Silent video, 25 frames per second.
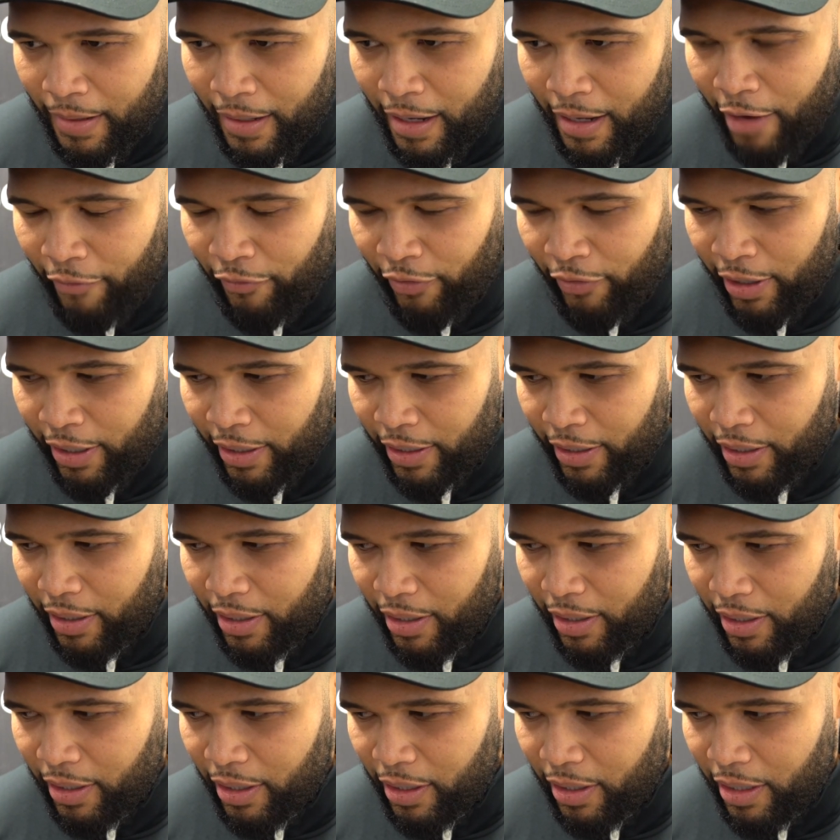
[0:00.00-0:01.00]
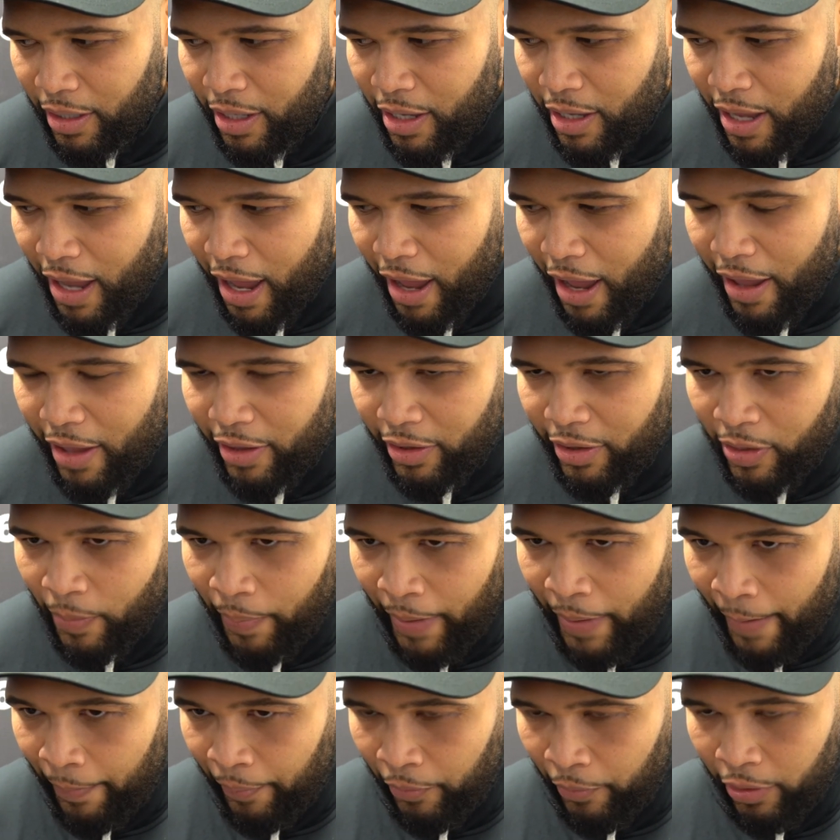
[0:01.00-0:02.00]
I think the
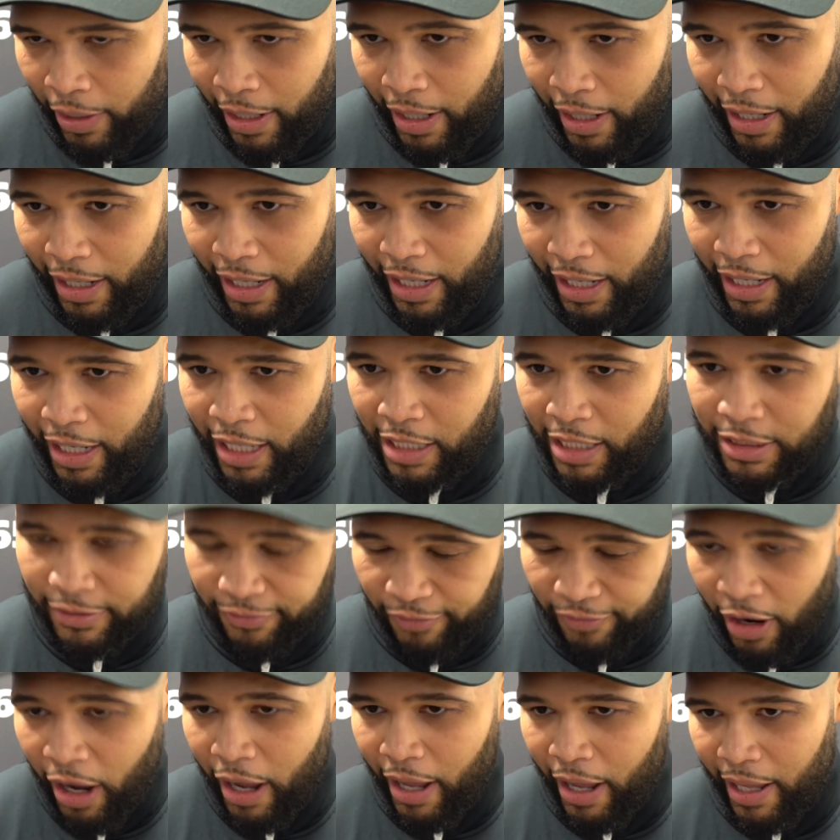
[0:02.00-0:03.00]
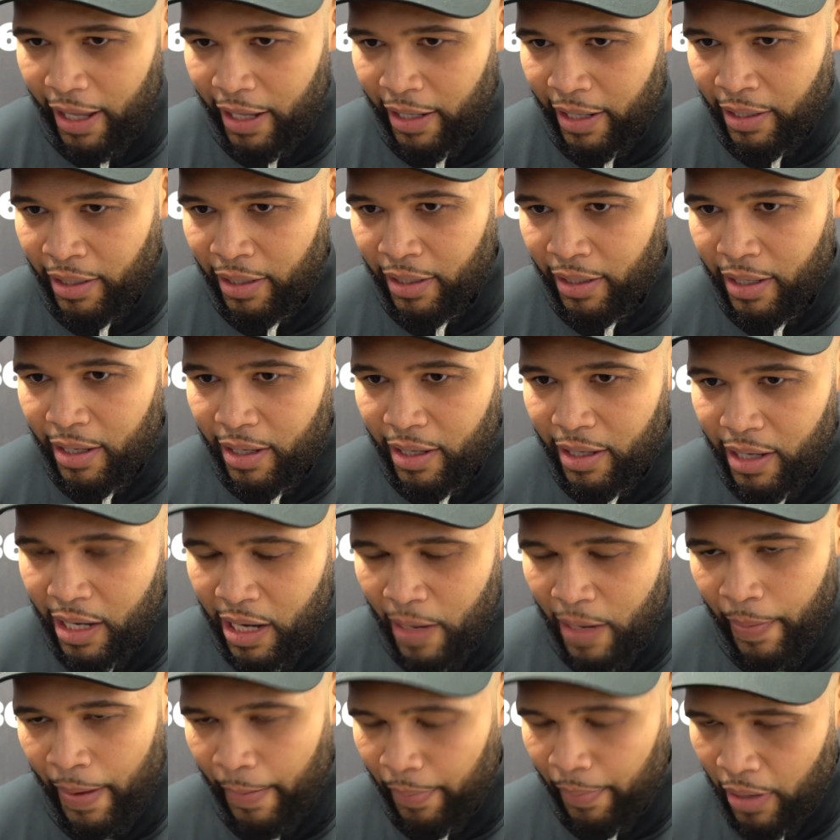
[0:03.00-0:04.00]
people he's fighting
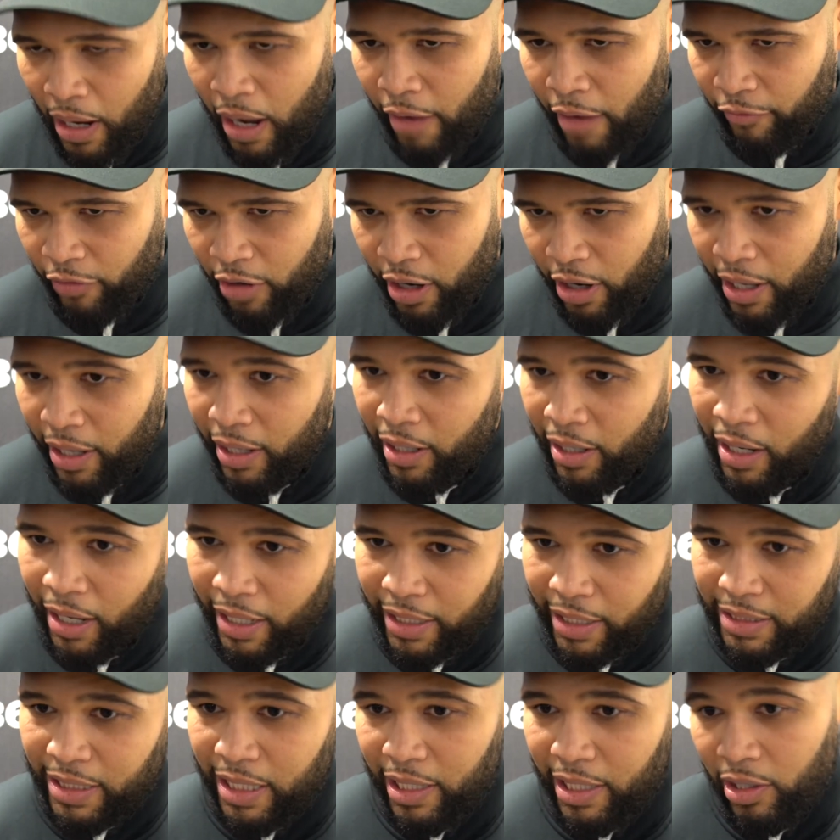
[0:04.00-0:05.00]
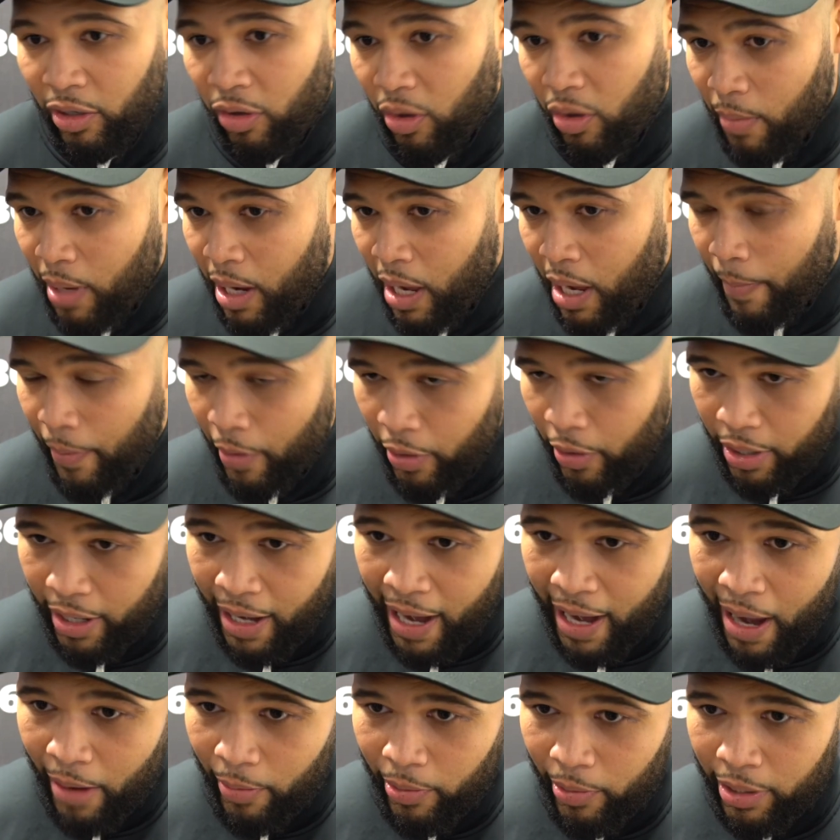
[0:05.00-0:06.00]
and the people I'm fighting, like you said, you look at my opponent
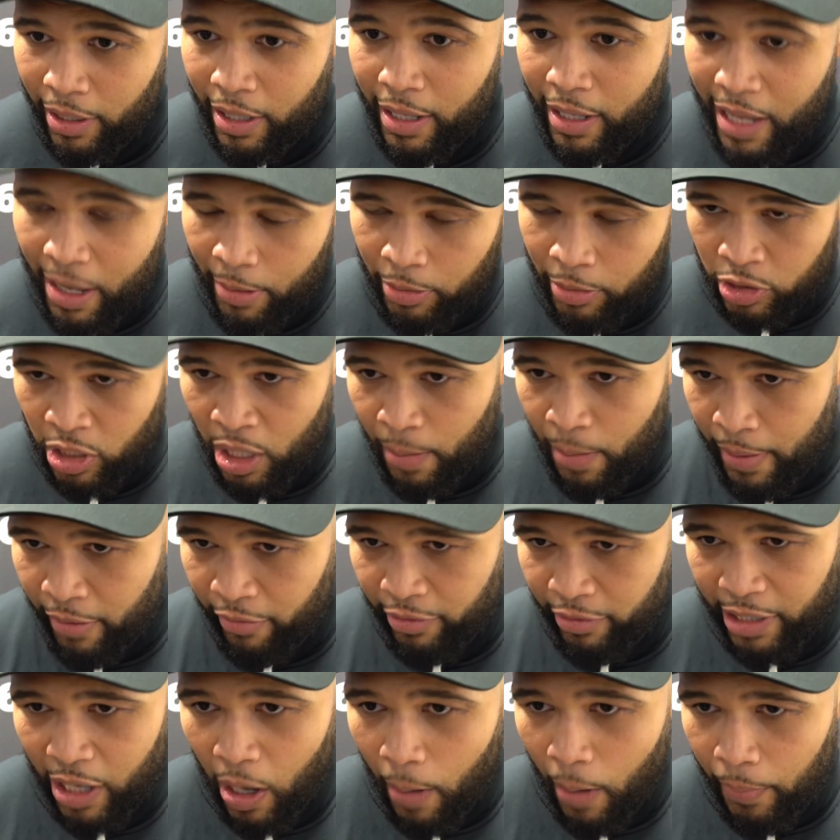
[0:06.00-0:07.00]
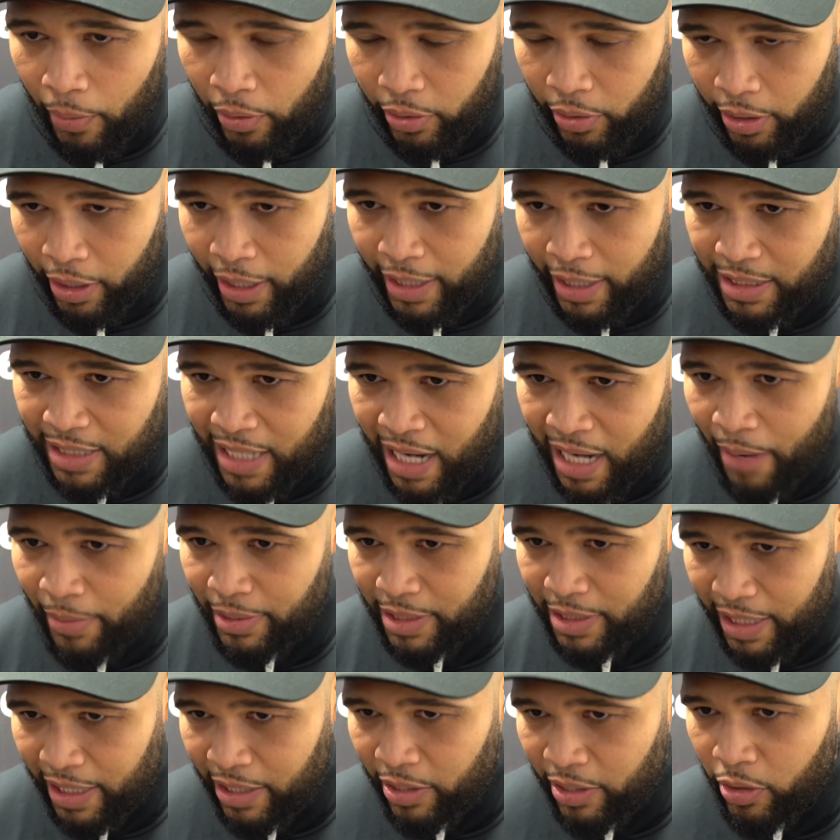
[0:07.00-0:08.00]
now, and it was going to be Riddell Booker. It's now,
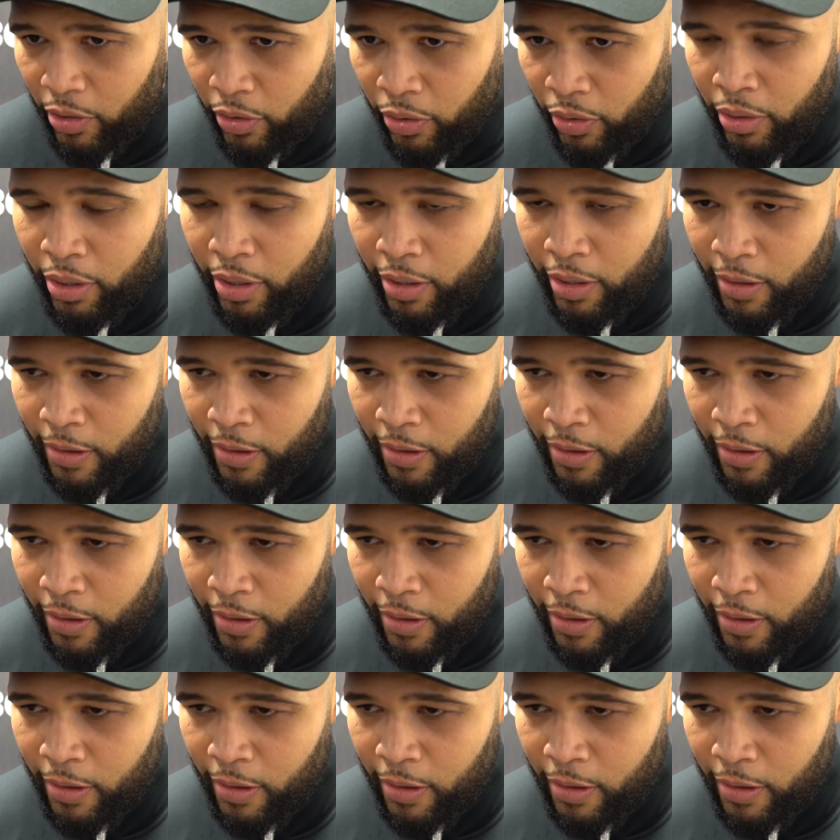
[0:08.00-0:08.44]
it's Inu.